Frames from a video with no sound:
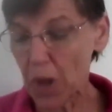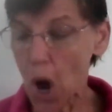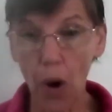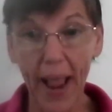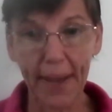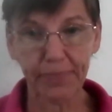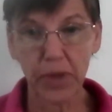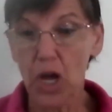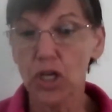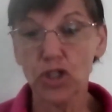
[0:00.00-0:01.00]
Okay,
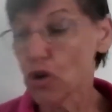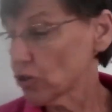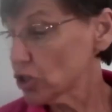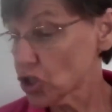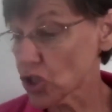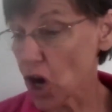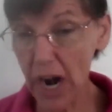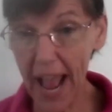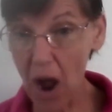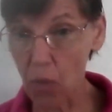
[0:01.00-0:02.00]
so to start
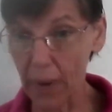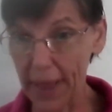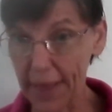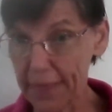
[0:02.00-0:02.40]
out with,